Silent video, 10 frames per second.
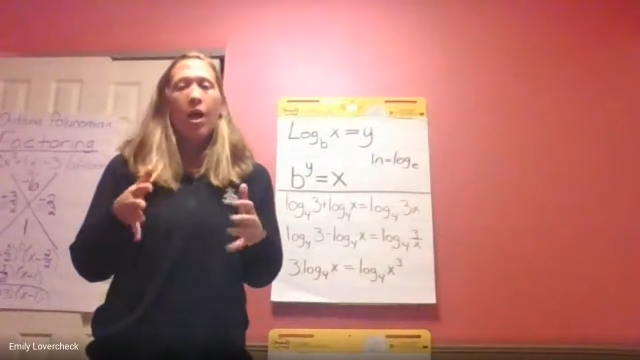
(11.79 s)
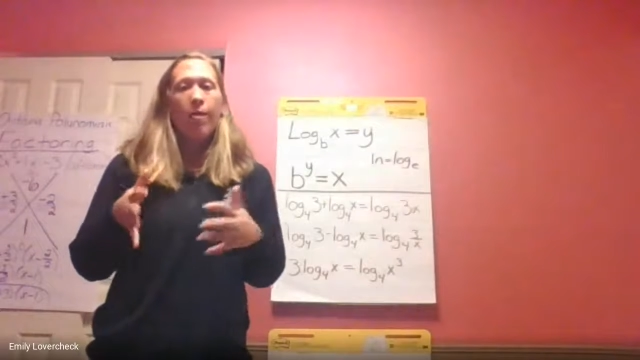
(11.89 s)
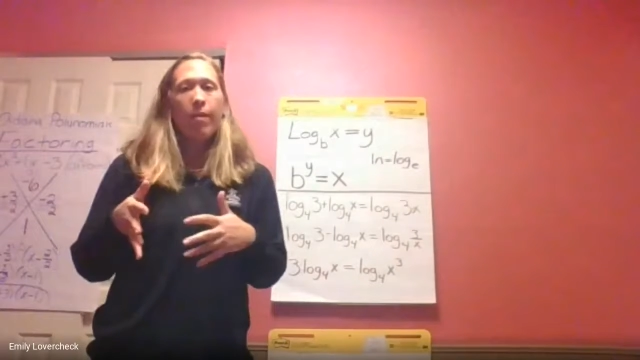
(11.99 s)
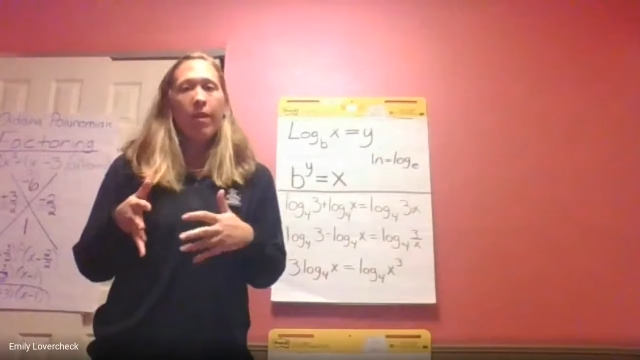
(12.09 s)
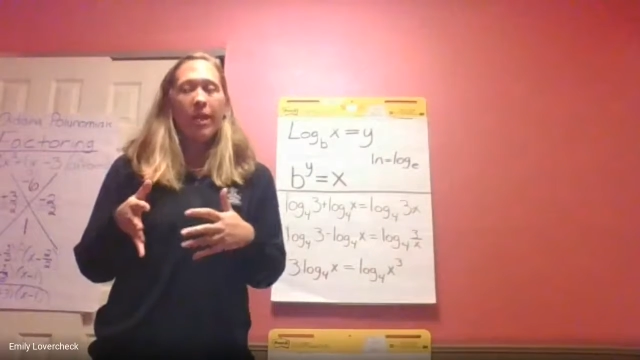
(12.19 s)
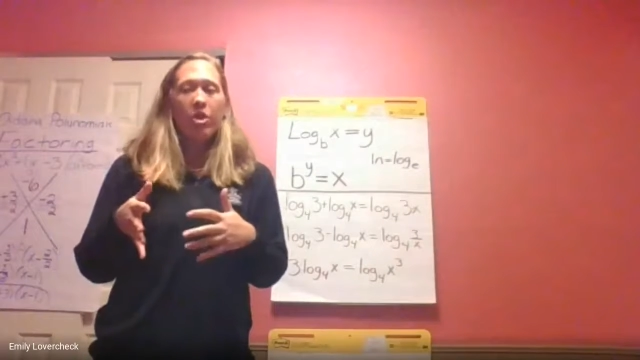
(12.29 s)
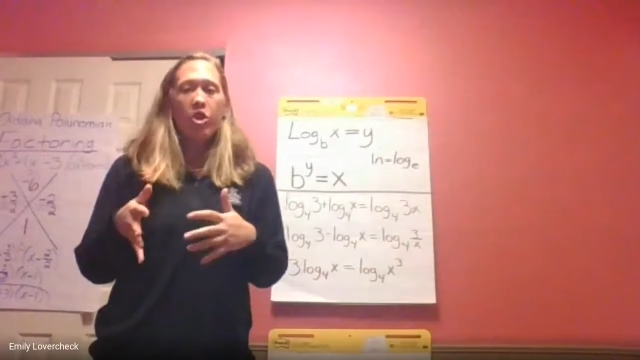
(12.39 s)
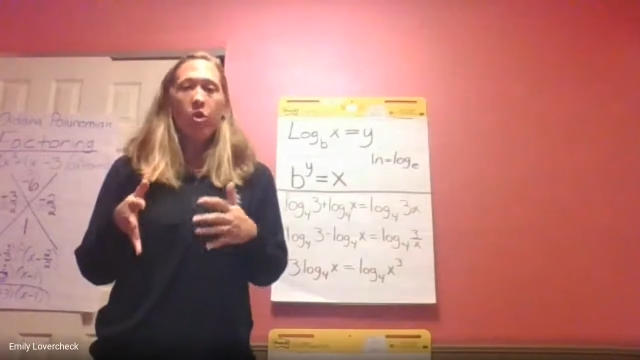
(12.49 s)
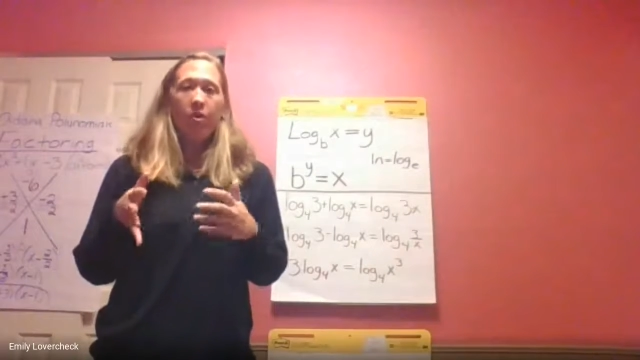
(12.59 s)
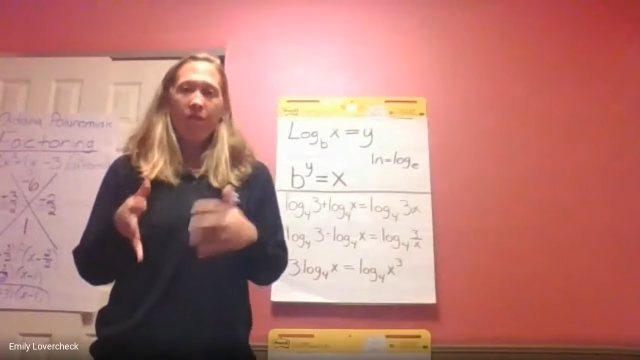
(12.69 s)
And then that is
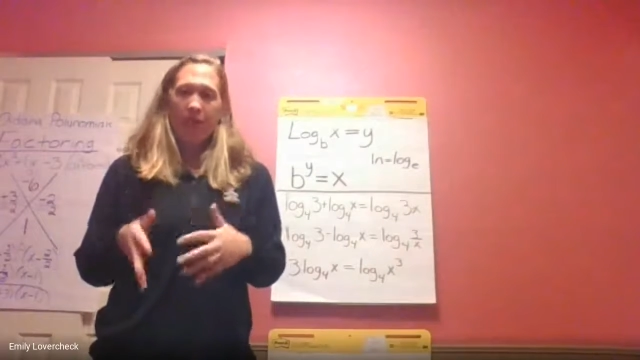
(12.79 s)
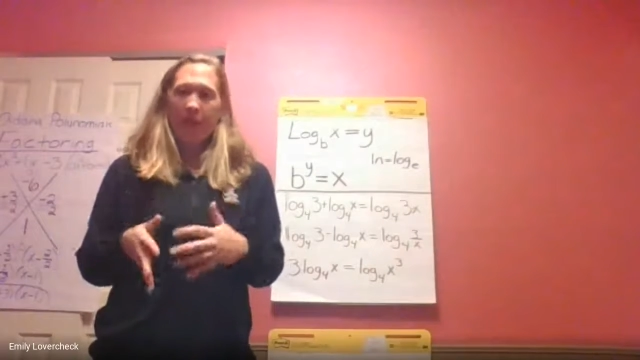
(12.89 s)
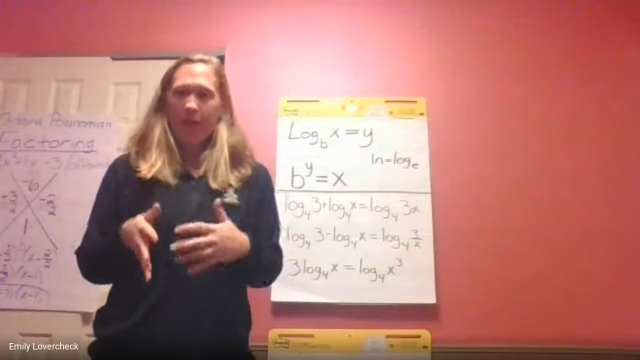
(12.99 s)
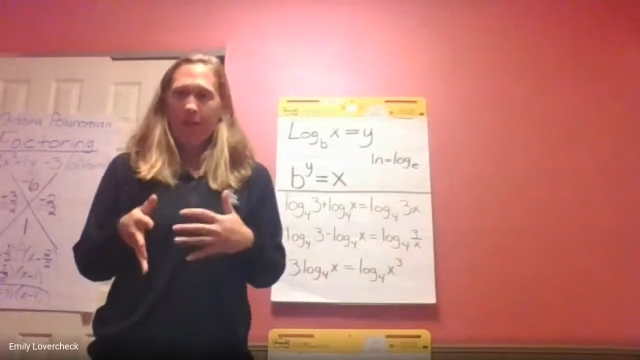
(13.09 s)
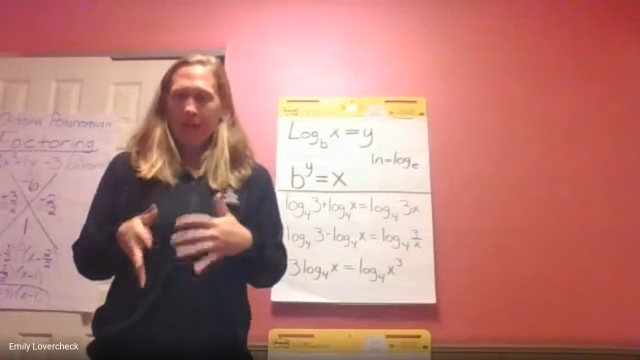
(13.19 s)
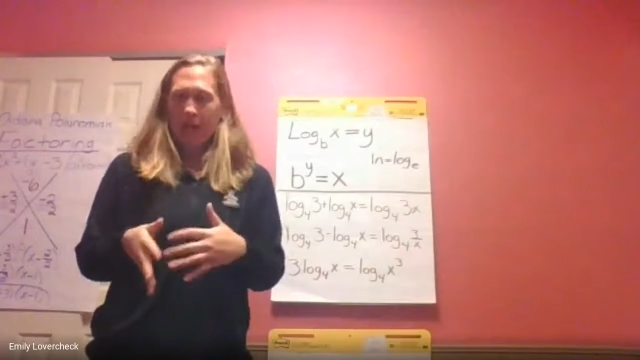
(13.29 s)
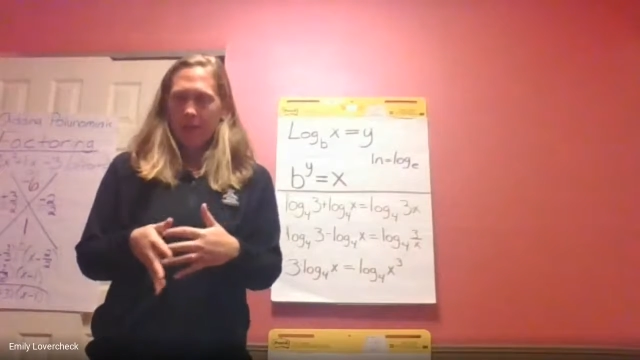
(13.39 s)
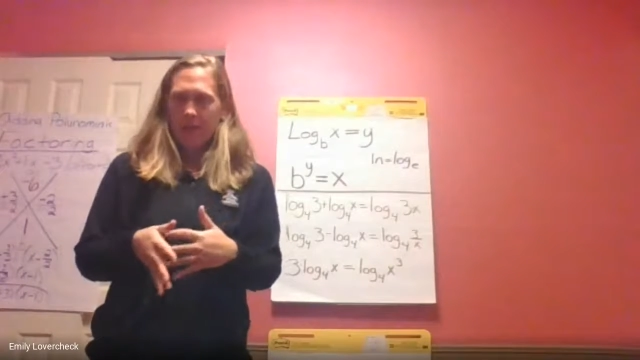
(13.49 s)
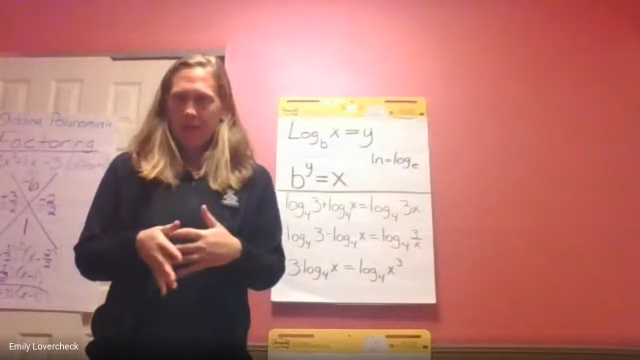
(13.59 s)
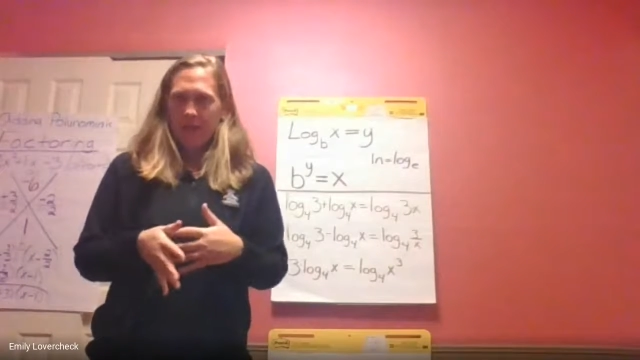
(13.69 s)
due on Friday by
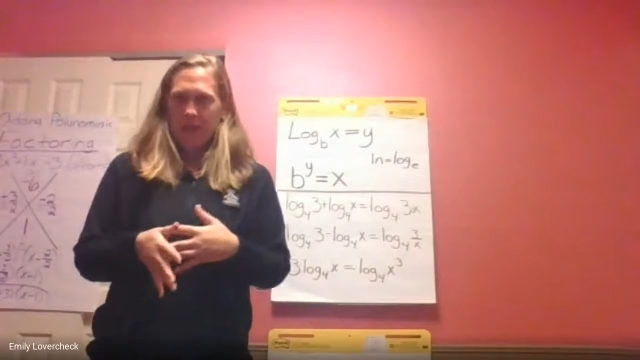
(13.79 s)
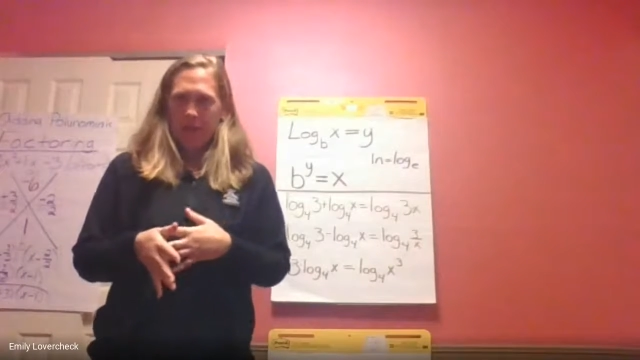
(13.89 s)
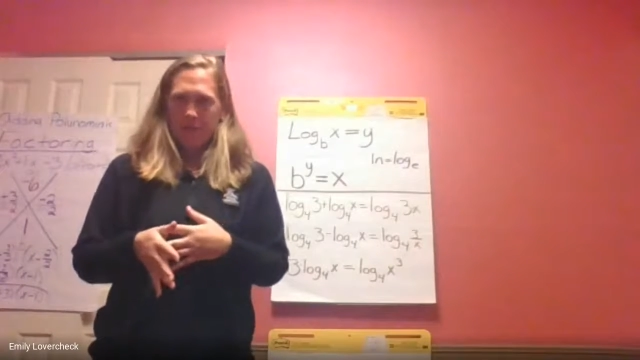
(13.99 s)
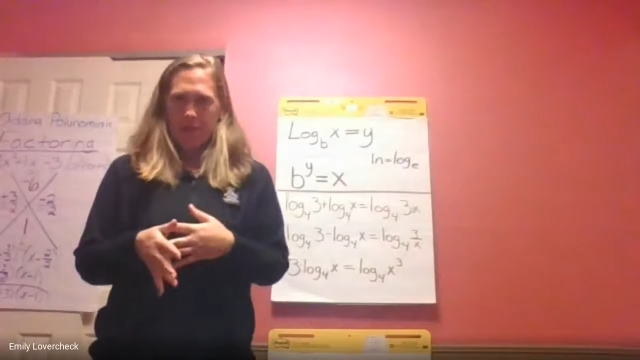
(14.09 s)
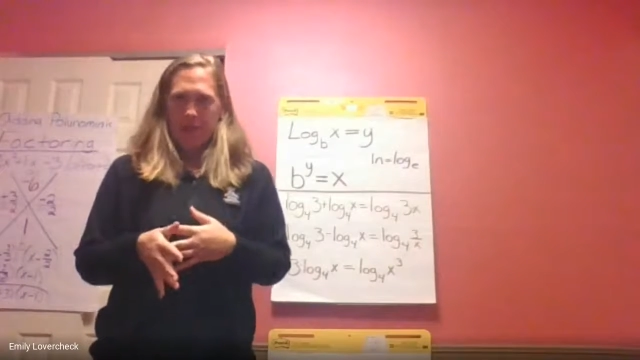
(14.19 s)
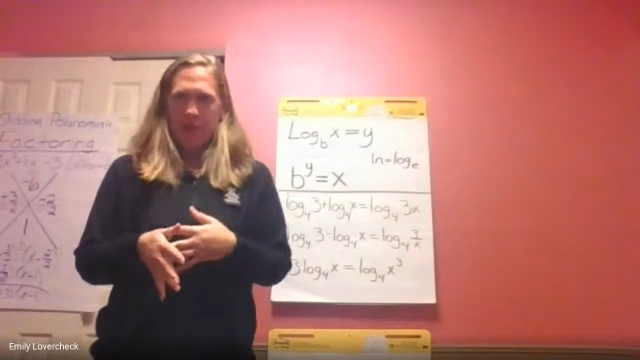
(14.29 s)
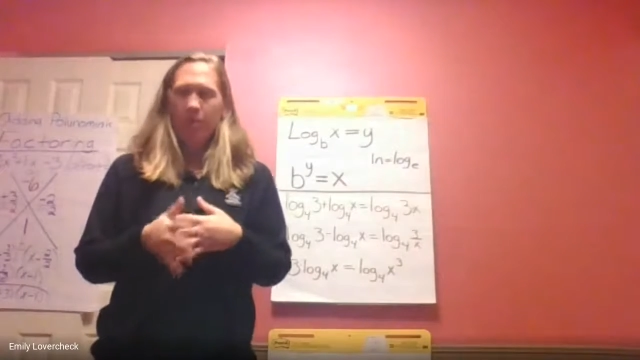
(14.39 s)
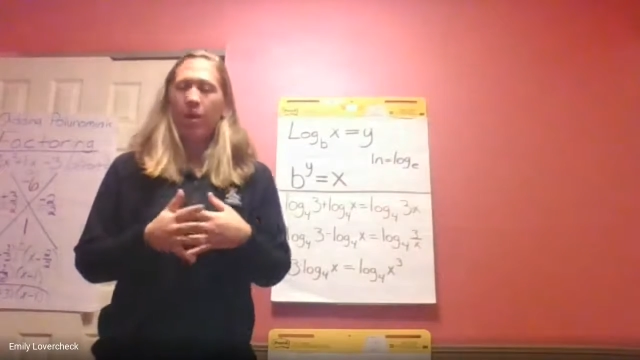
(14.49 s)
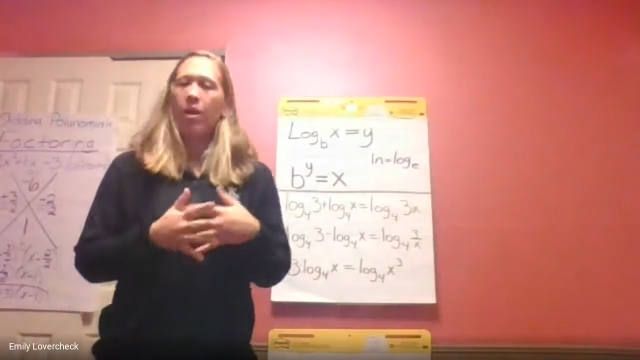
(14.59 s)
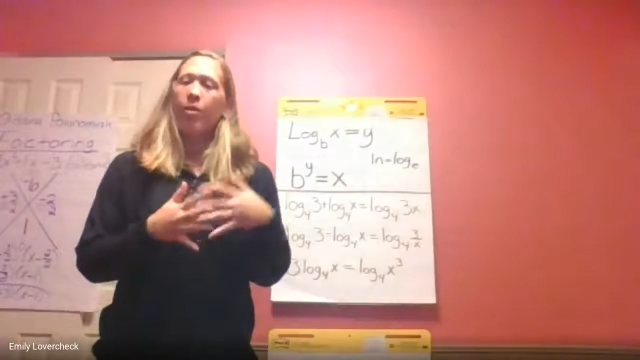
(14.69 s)
11:59
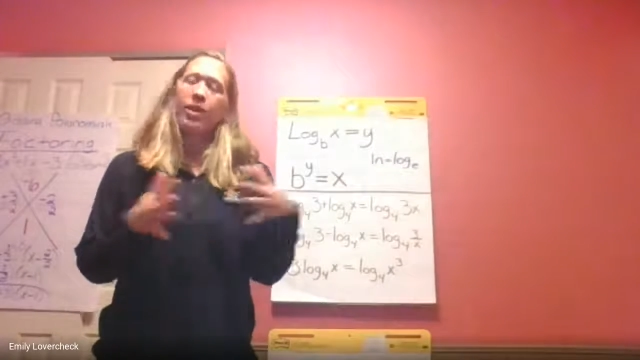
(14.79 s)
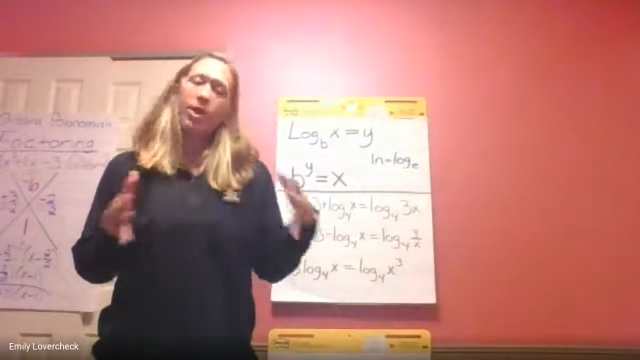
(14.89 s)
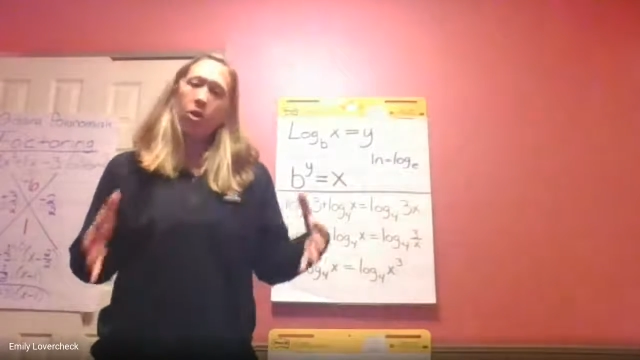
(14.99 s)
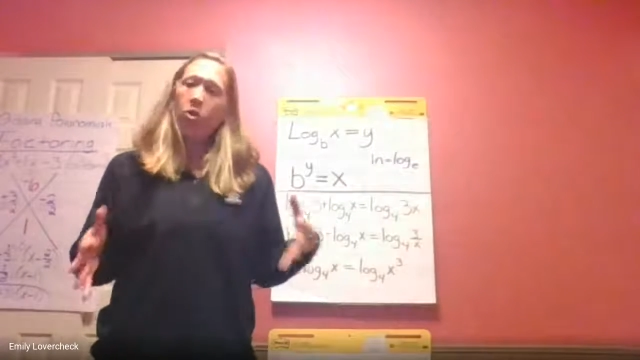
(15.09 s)
p.m. That's the